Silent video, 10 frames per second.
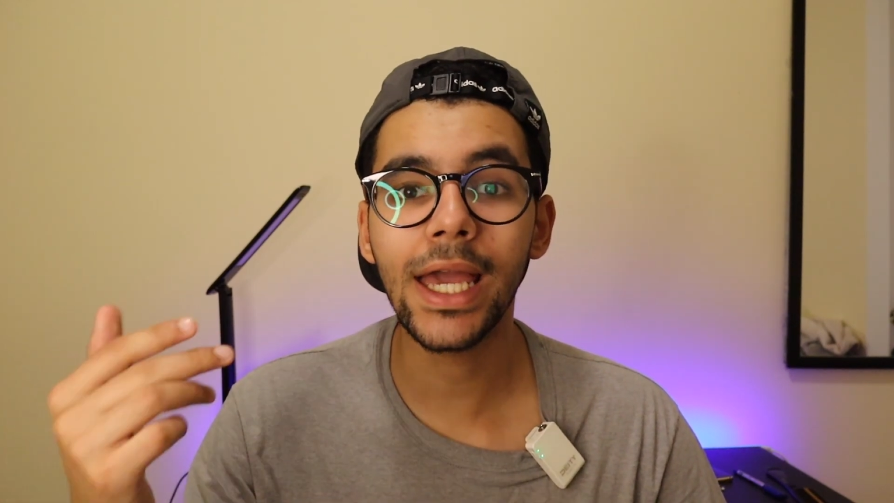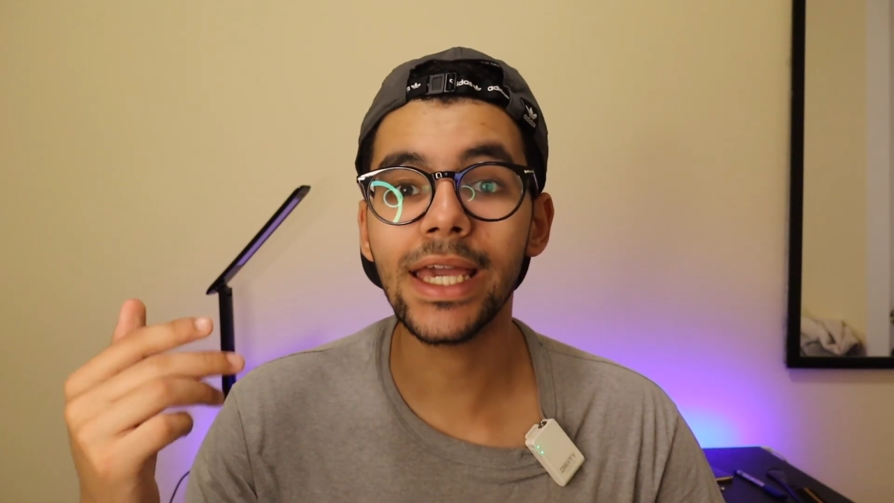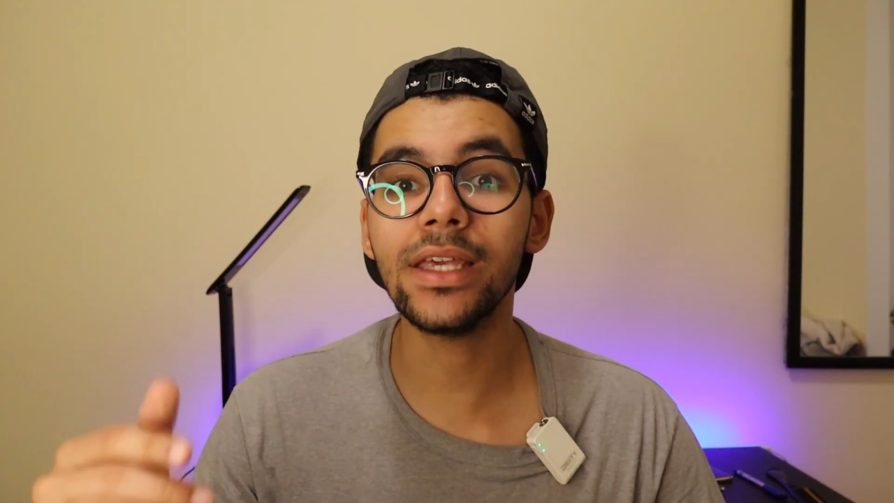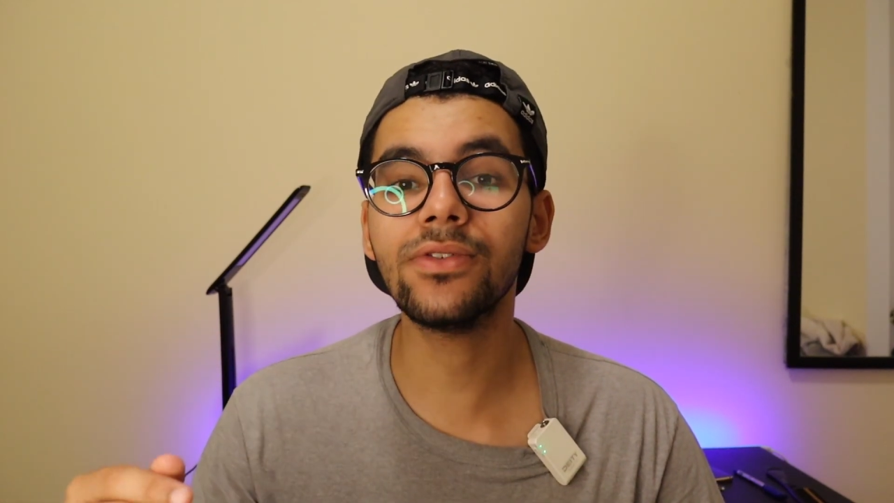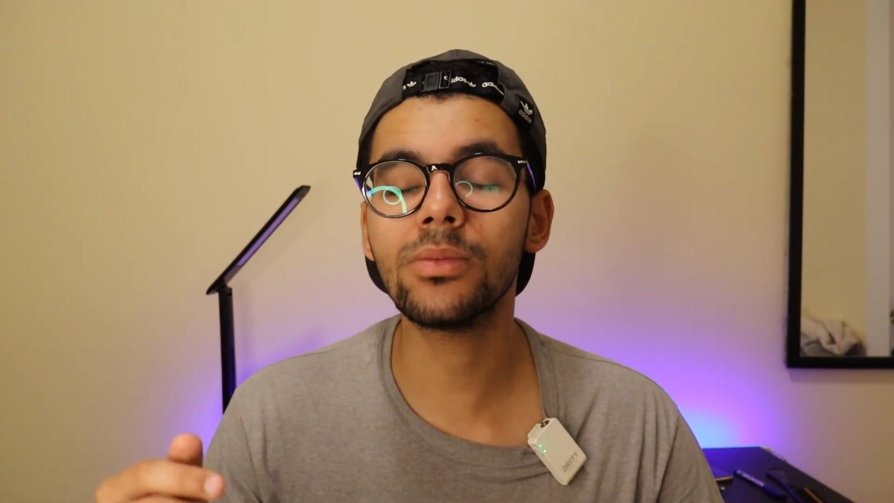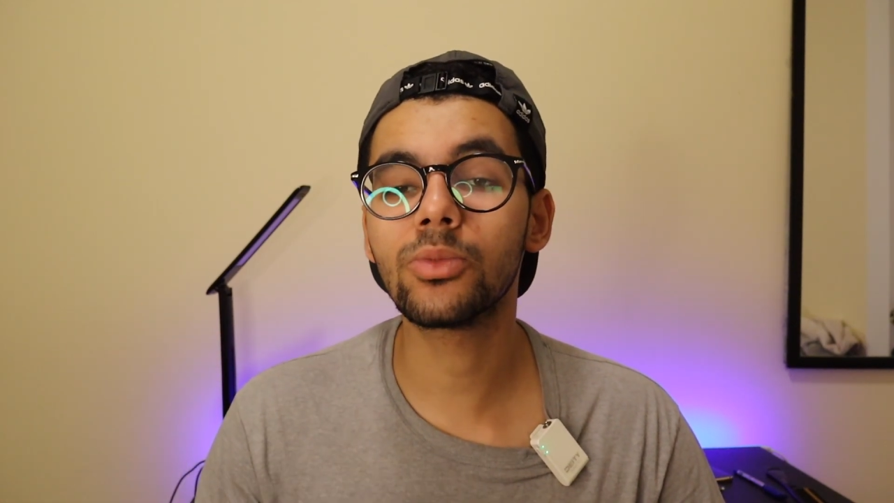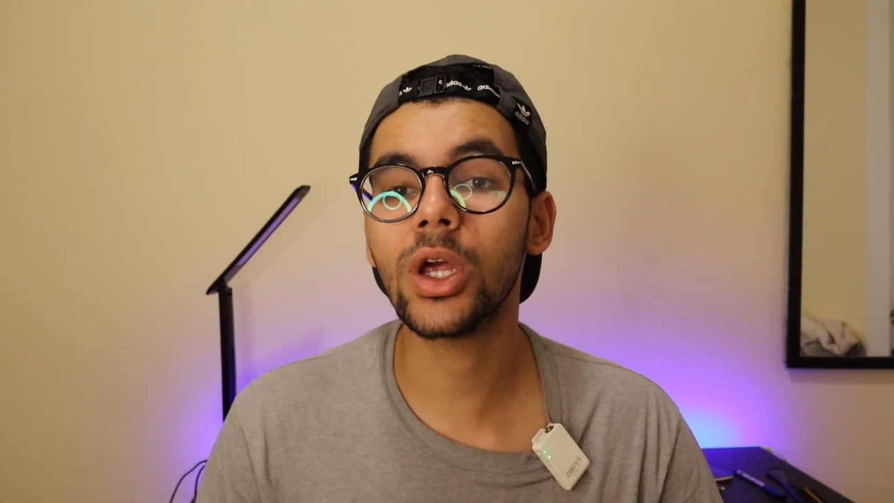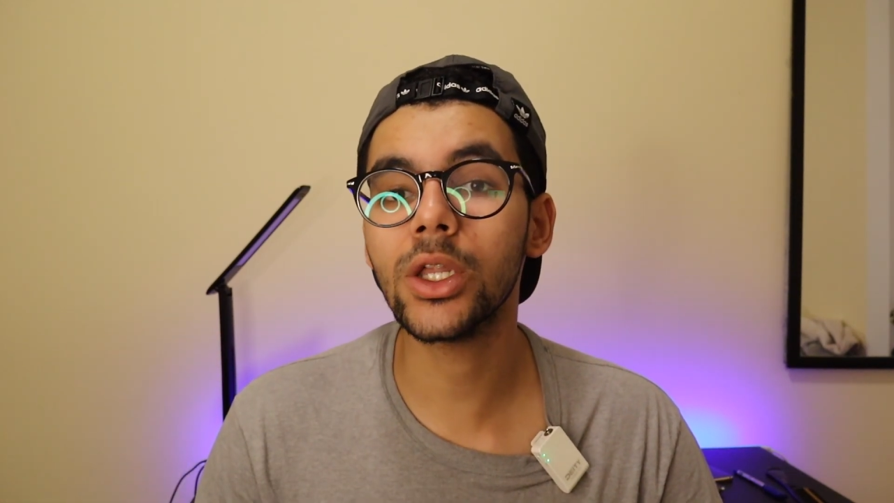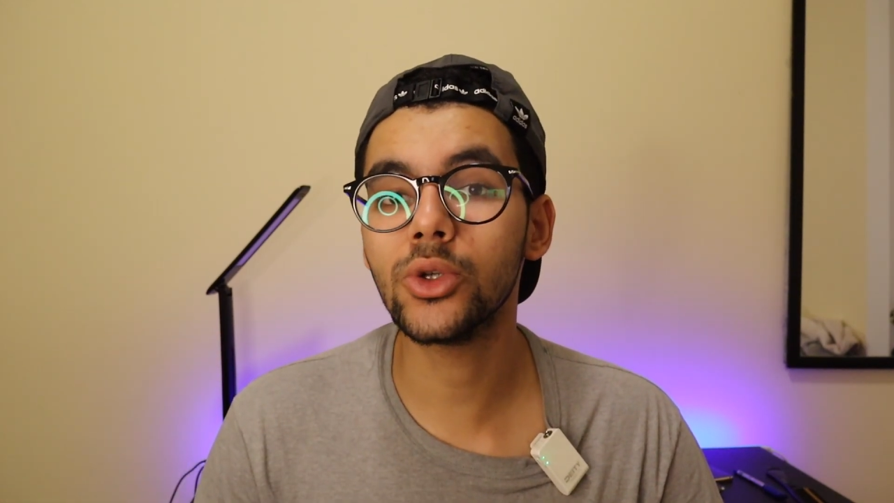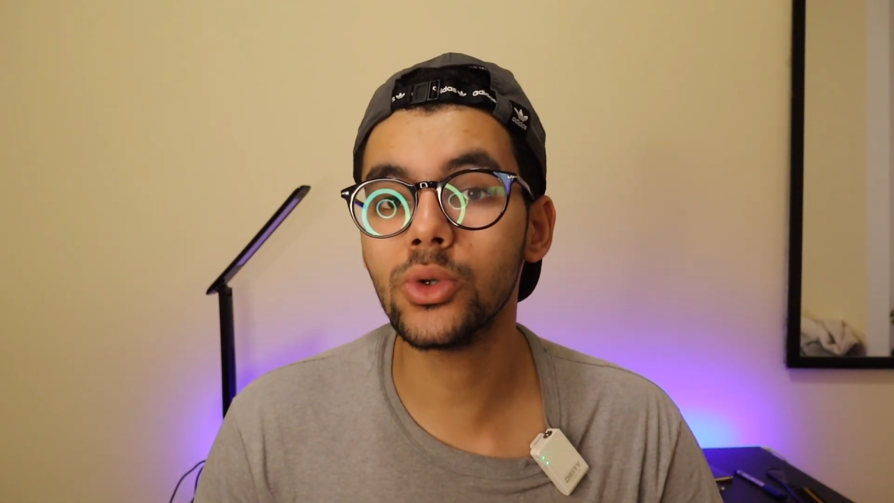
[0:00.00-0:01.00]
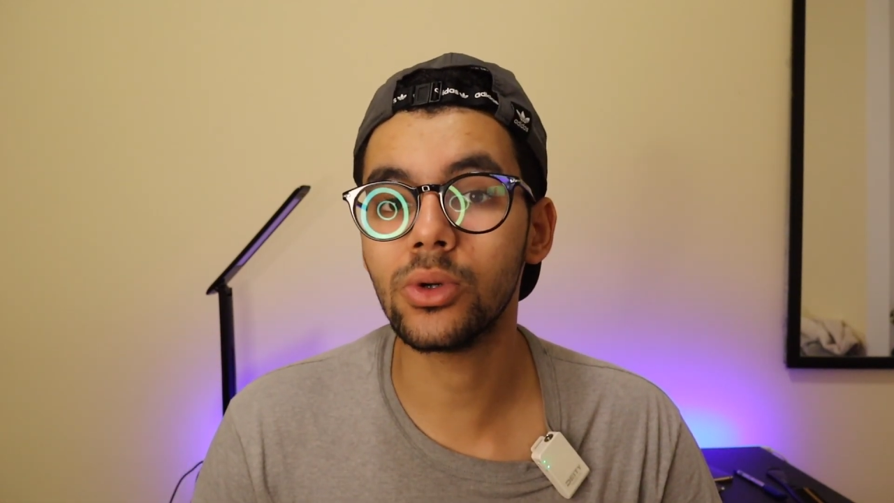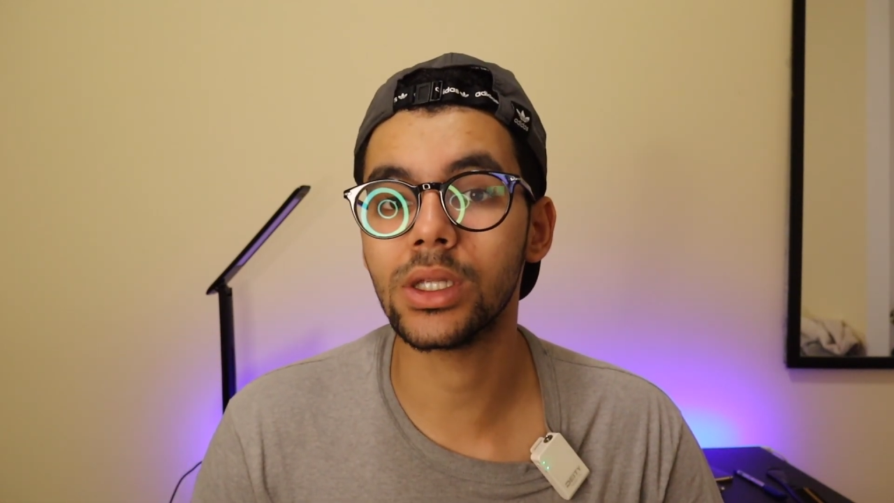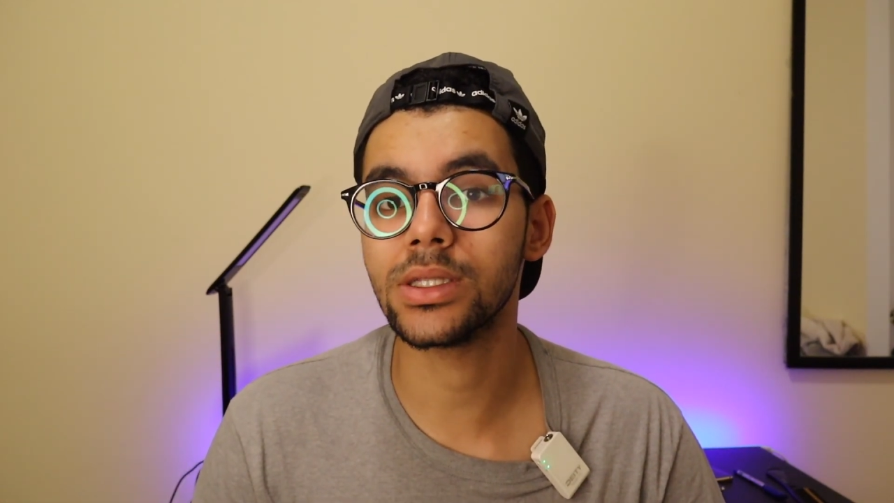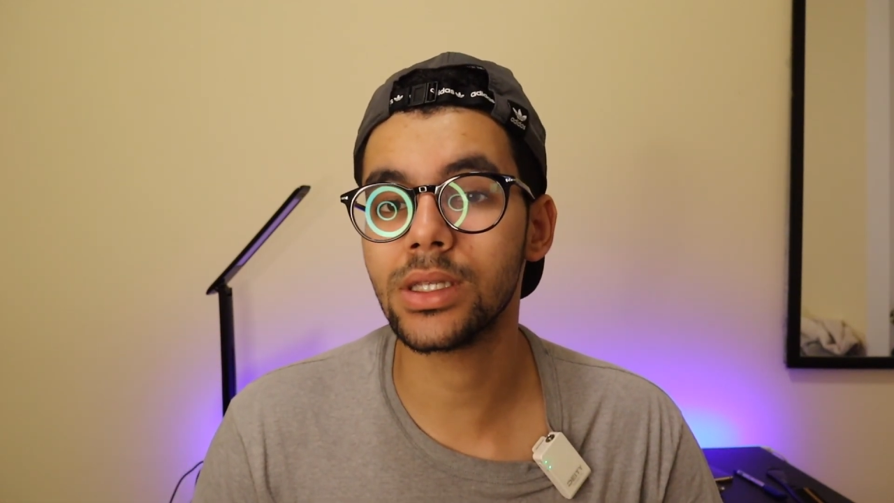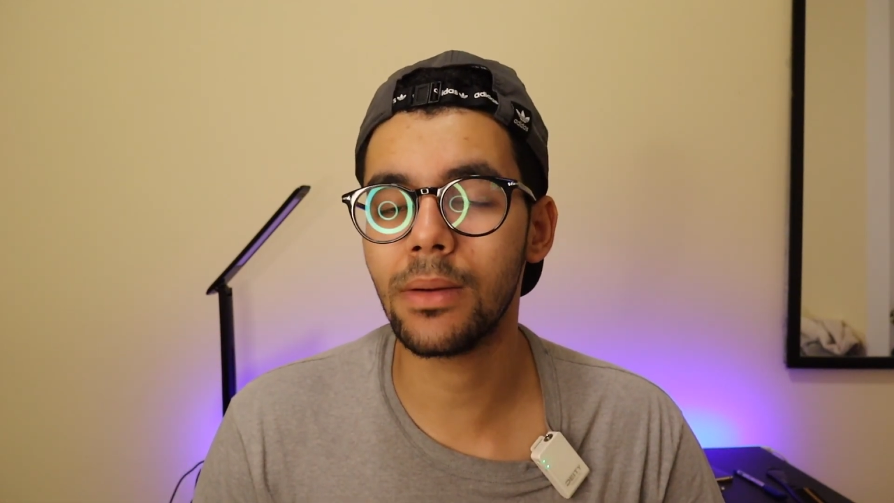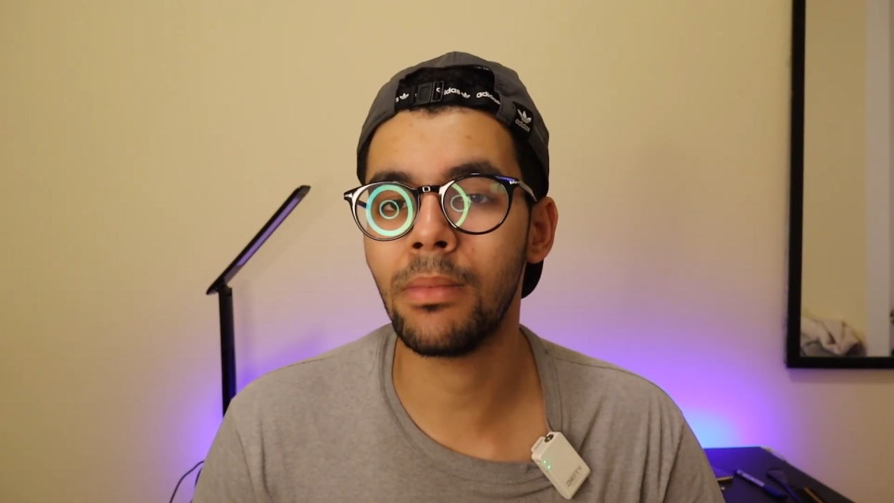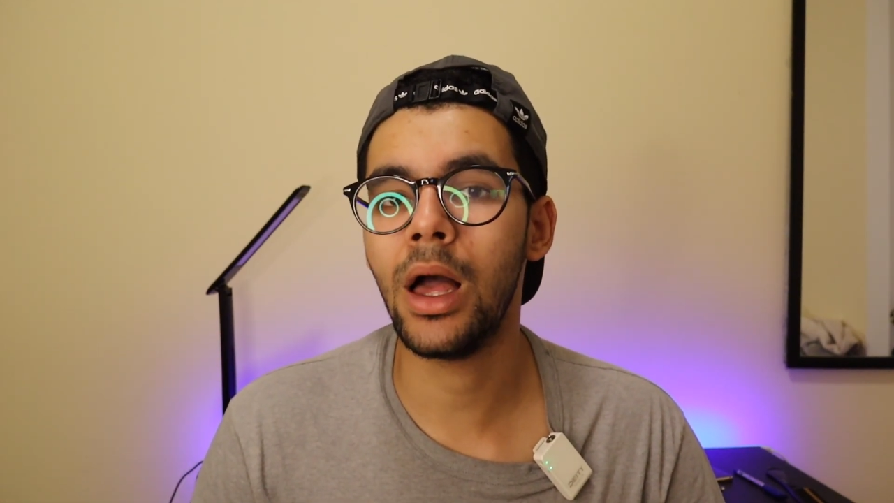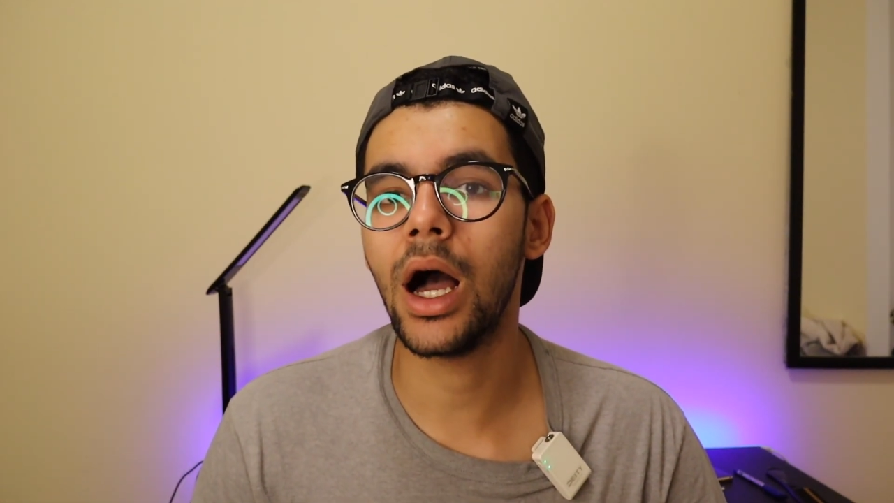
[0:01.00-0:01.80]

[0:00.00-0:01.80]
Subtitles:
even brand new in some